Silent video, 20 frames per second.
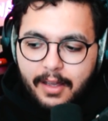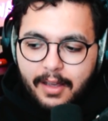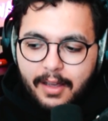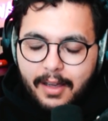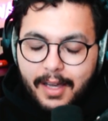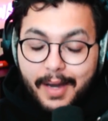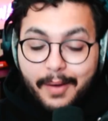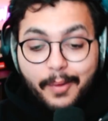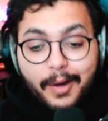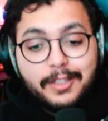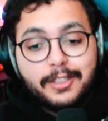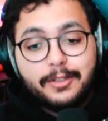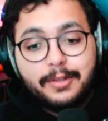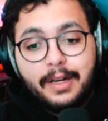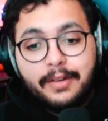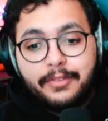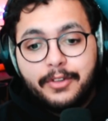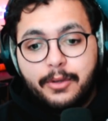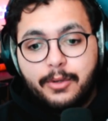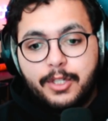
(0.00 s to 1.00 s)
I was a
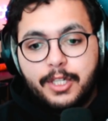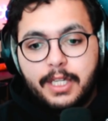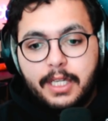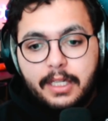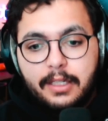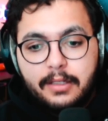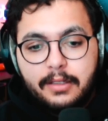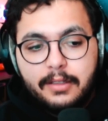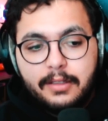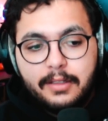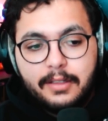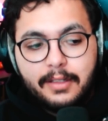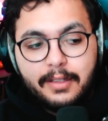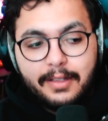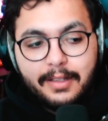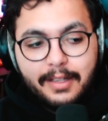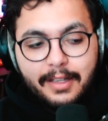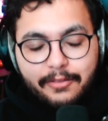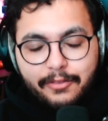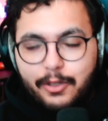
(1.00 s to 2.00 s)
refugee,
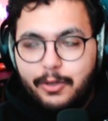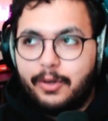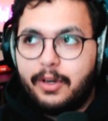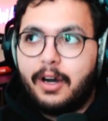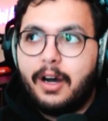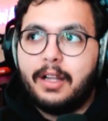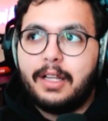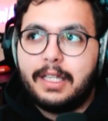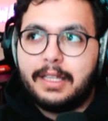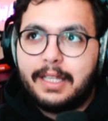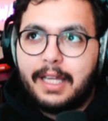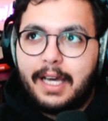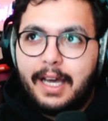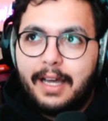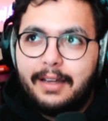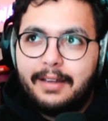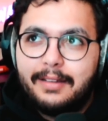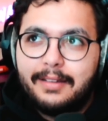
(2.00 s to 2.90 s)
if you call it that.